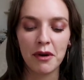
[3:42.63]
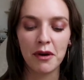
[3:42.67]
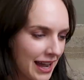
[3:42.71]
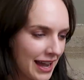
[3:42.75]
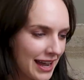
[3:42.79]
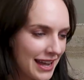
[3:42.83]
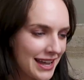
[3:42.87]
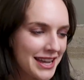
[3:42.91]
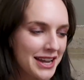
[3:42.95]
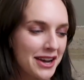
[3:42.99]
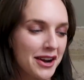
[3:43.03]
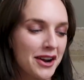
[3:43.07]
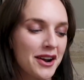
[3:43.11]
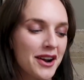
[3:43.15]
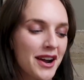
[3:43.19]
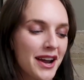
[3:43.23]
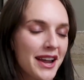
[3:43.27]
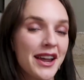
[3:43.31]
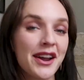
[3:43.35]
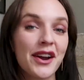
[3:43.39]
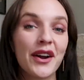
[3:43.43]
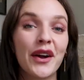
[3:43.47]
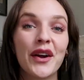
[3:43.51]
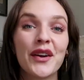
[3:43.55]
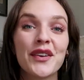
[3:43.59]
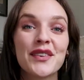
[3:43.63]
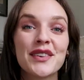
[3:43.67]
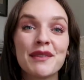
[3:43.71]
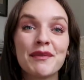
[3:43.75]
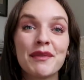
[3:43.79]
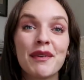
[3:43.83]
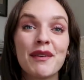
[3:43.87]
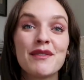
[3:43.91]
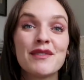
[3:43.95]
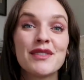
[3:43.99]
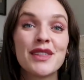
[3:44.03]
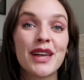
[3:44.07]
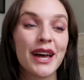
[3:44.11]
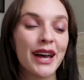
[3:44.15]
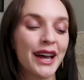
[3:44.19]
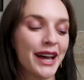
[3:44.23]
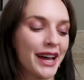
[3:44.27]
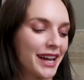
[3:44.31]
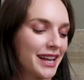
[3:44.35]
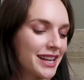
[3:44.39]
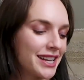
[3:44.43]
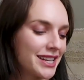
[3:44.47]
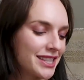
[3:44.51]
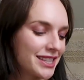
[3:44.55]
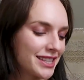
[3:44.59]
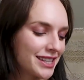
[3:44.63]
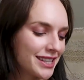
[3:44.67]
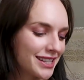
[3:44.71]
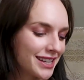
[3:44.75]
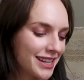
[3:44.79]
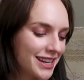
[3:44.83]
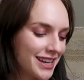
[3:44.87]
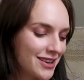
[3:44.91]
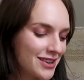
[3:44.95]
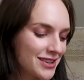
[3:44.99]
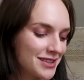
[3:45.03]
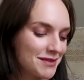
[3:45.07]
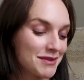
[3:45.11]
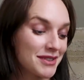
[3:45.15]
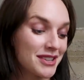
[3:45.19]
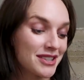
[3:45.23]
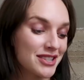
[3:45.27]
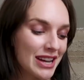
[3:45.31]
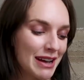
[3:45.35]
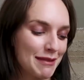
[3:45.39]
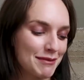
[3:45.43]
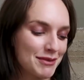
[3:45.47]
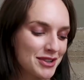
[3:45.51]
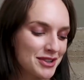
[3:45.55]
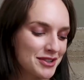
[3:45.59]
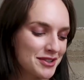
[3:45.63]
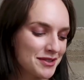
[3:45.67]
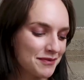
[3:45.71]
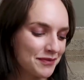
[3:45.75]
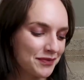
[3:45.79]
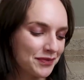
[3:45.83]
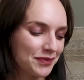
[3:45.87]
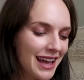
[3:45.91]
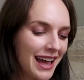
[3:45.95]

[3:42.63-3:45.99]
Okay, here are some of the chapters.